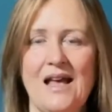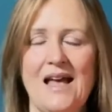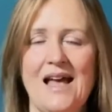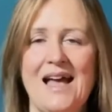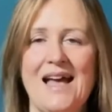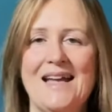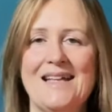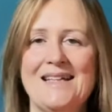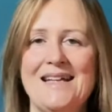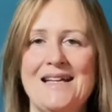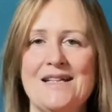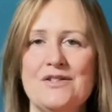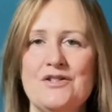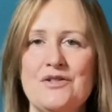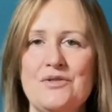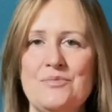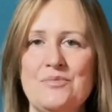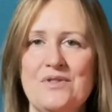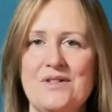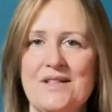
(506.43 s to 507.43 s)
And as
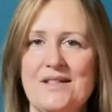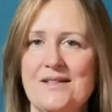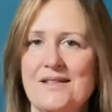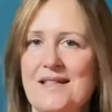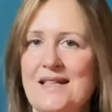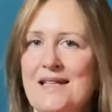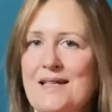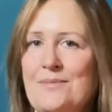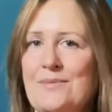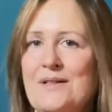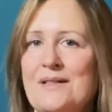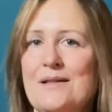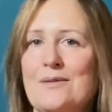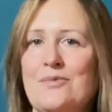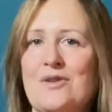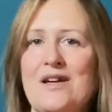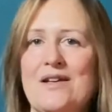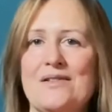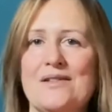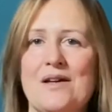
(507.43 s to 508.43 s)
you breathe, keeping the
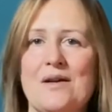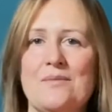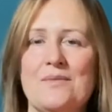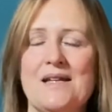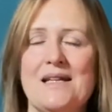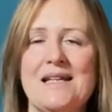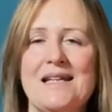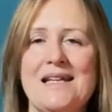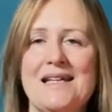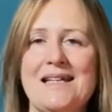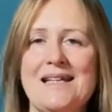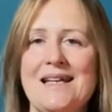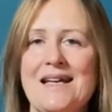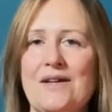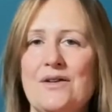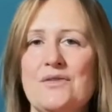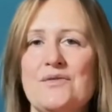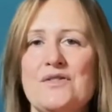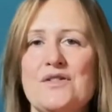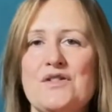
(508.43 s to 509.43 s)
breath coming,
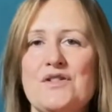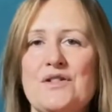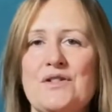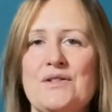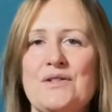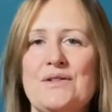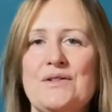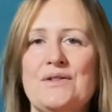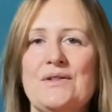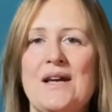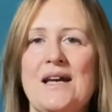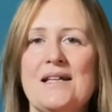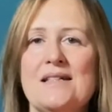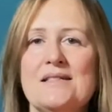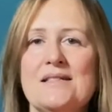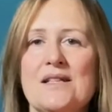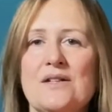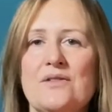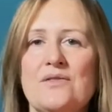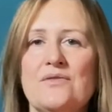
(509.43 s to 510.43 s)
inhale for 2,
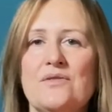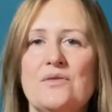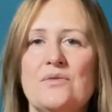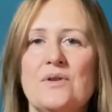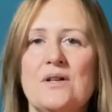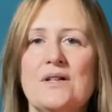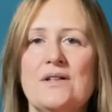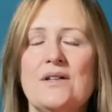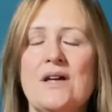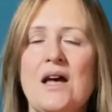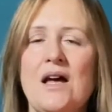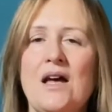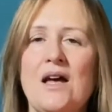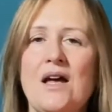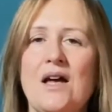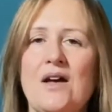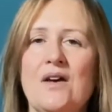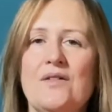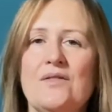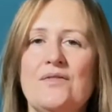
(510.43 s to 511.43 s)
exhale for 1,
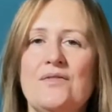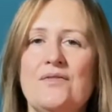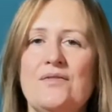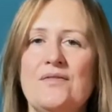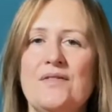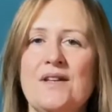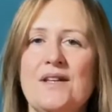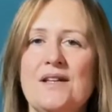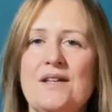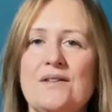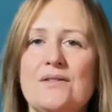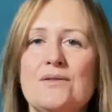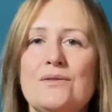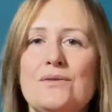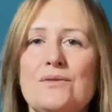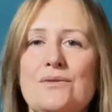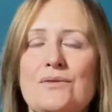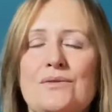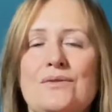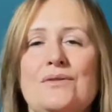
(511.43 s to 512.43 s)

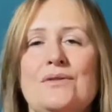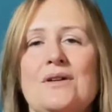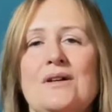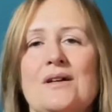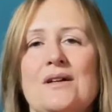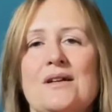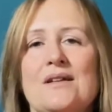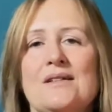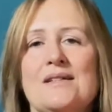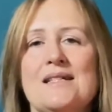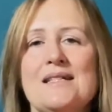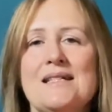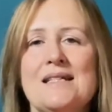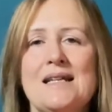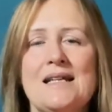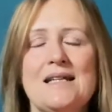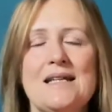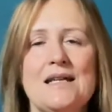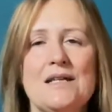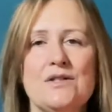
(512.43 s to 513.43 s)
feel this
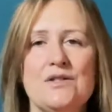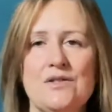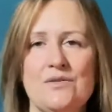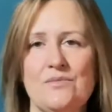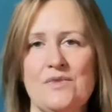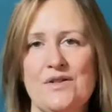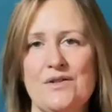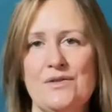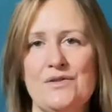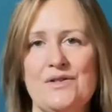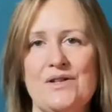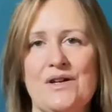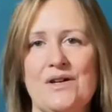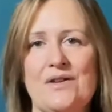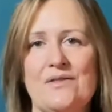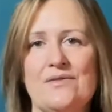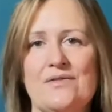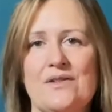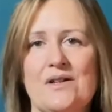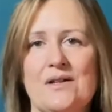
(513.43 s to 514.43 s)
connection with your
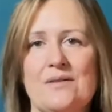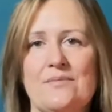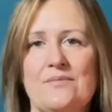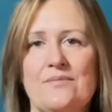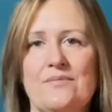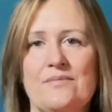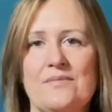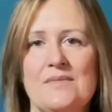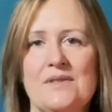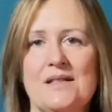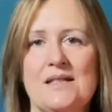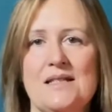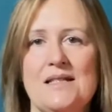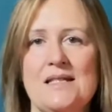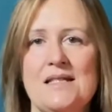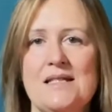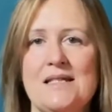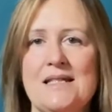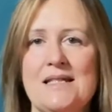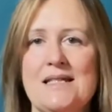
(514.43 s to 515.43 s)
diaphragm. This
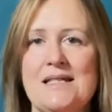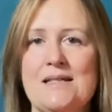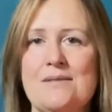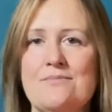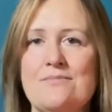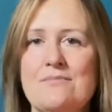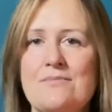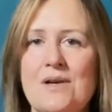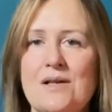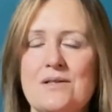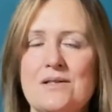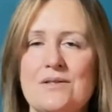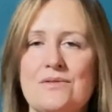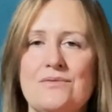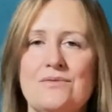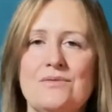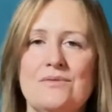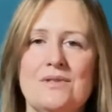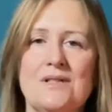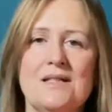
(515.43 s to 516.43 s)
is this
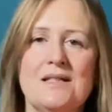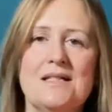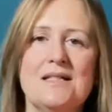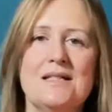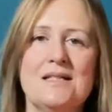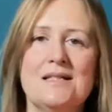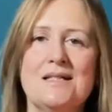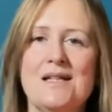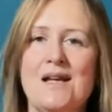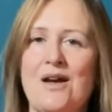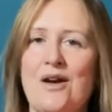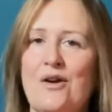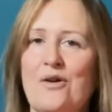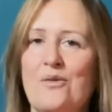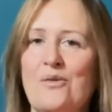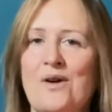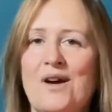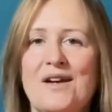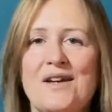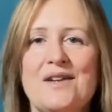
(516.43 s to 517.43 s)
muscle that is
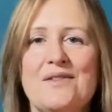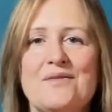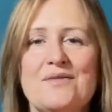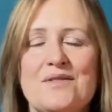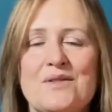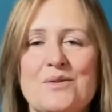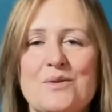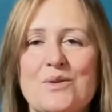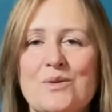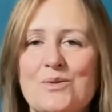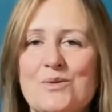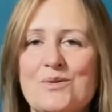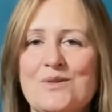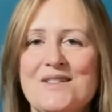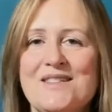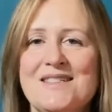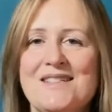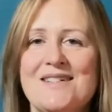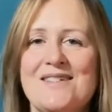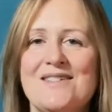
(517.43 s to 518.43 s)
working for you all
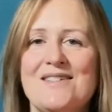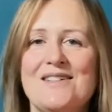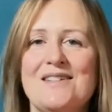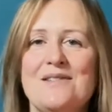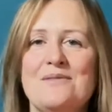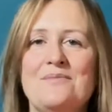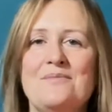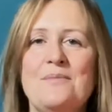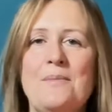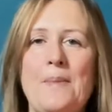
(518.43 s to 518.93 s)
the time.